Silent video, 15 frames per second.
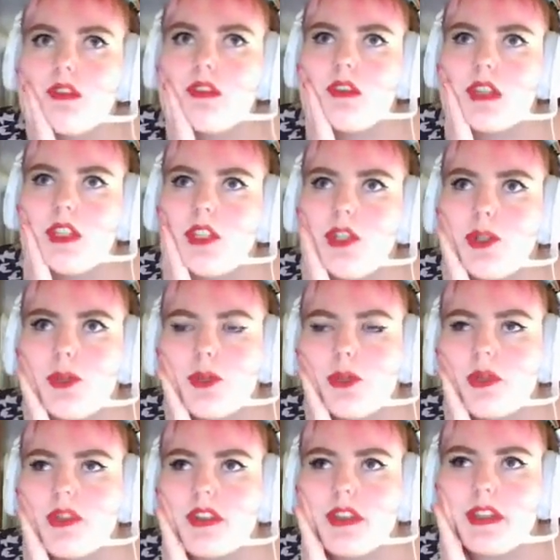
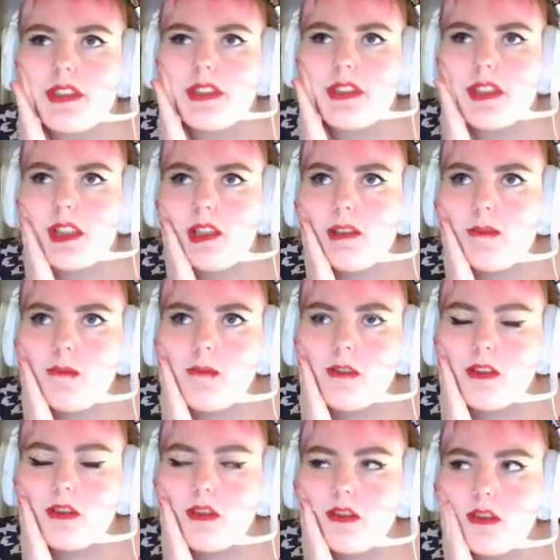news itself,
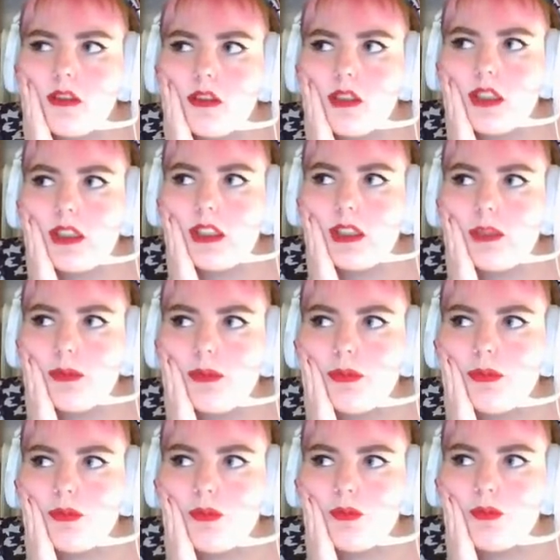
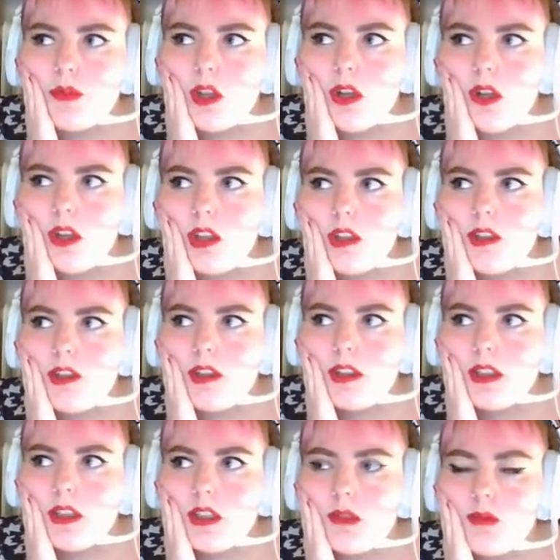all
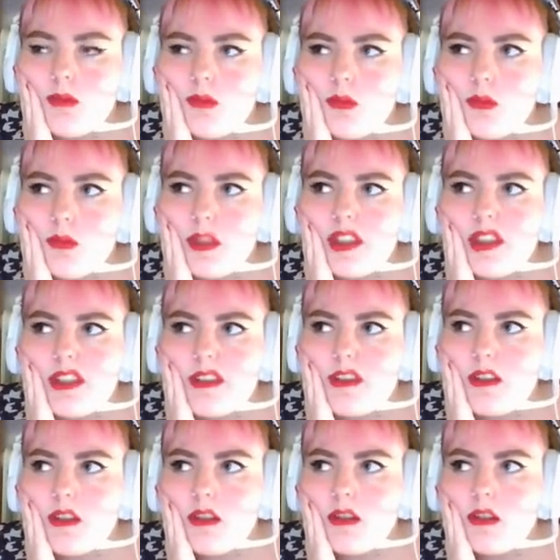the
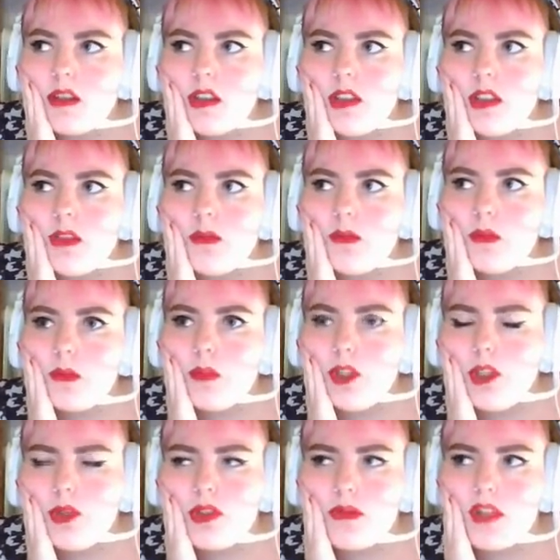biggest
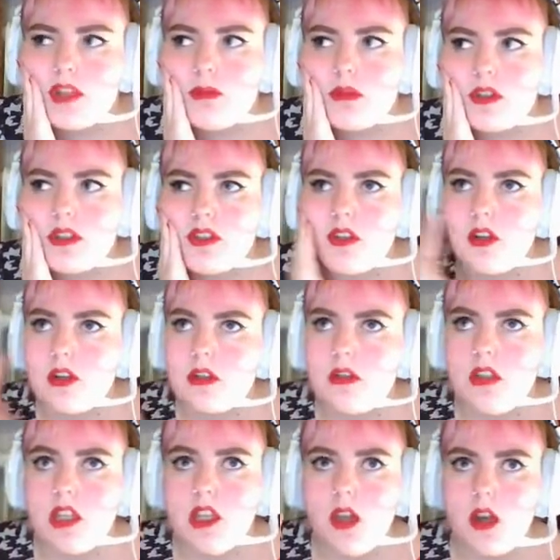newspapers
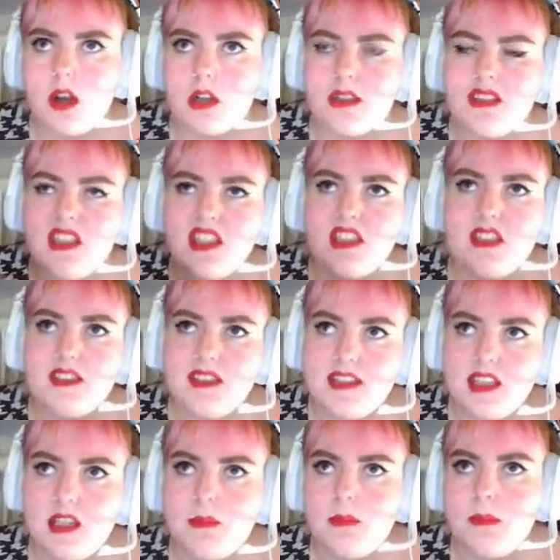are saying the
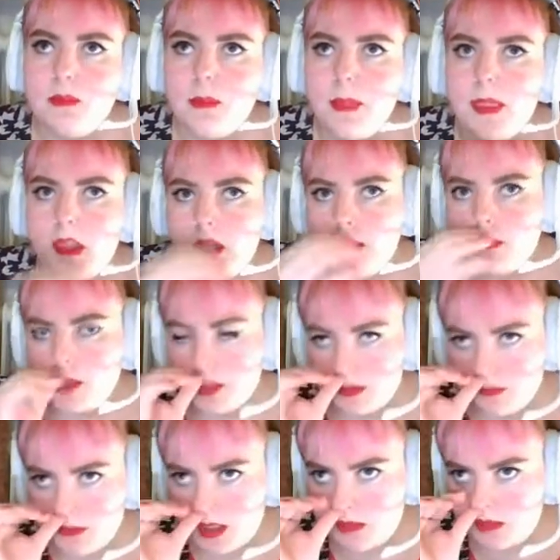same, but
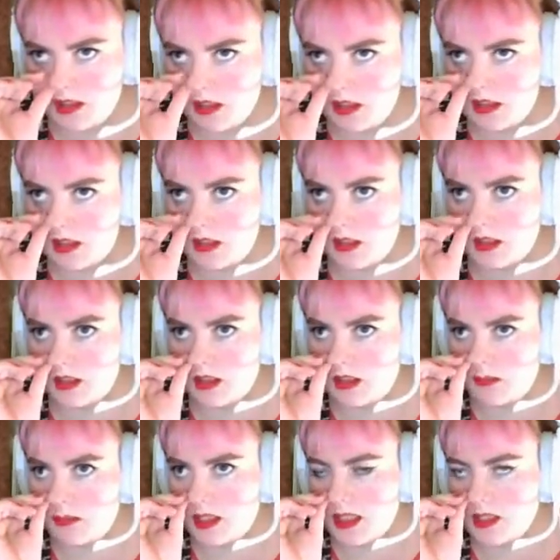maybe the
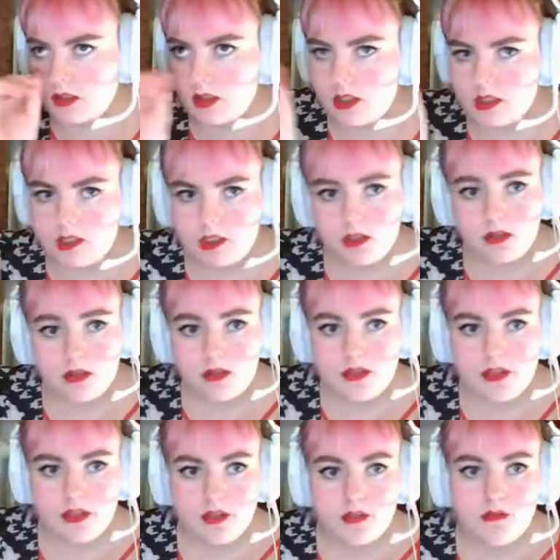debate
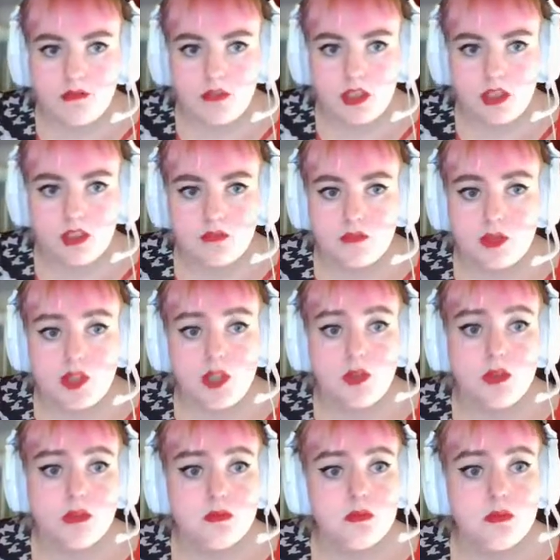articles show
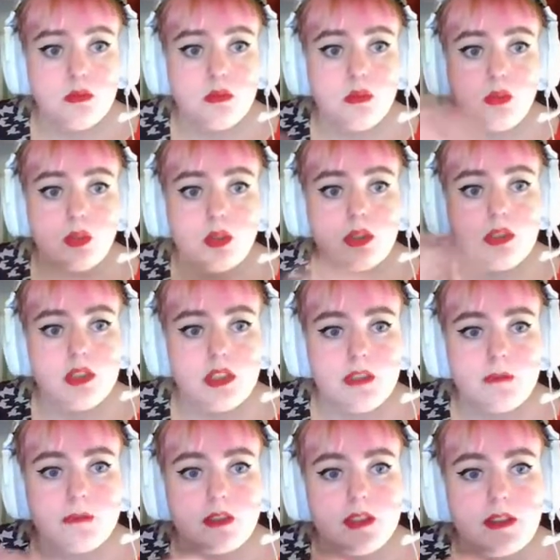more
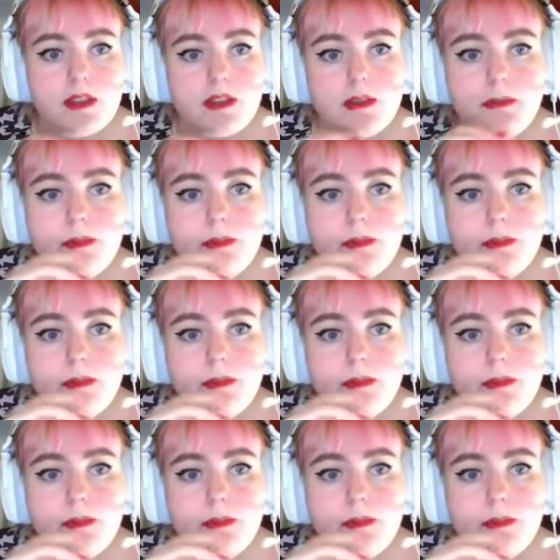difference.